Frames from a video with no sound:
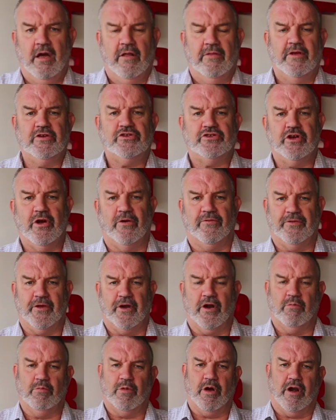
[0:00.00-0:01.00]
This shelf that
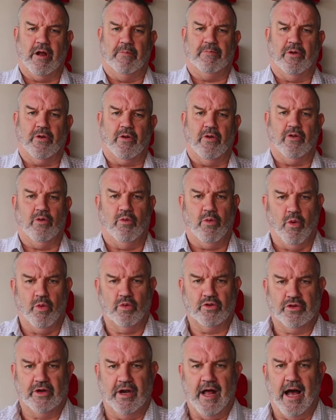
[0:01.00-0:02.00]
I'm going to put on the wall
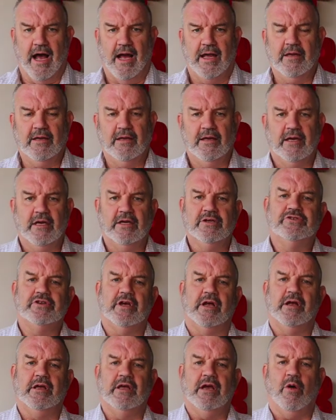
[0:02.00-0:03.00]
today is
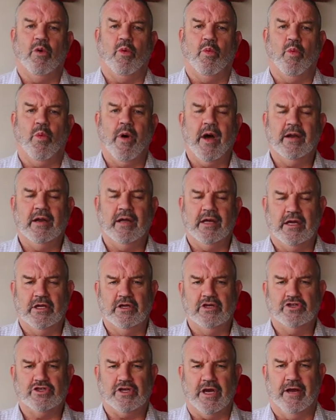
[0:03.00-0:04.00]
a 1
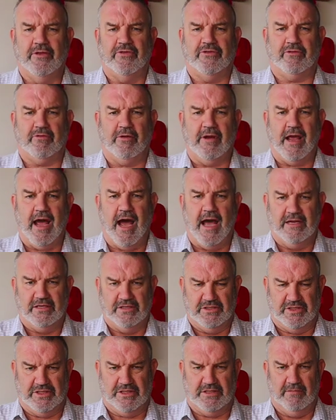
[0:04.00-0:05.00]
inch and
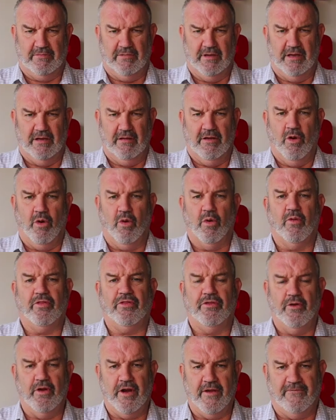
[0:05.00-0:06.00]
3/8 or
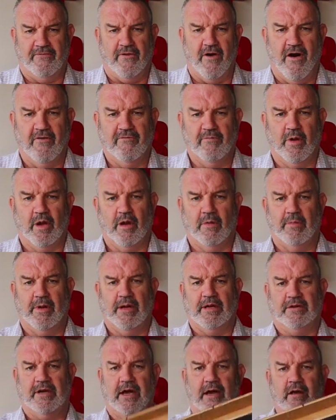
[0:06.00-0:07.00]

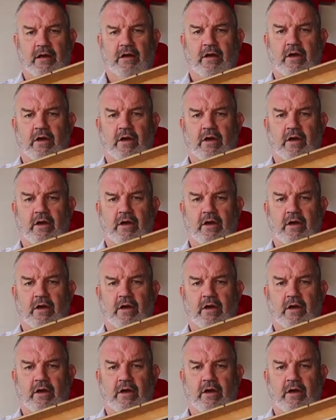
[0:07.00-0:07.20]
35mm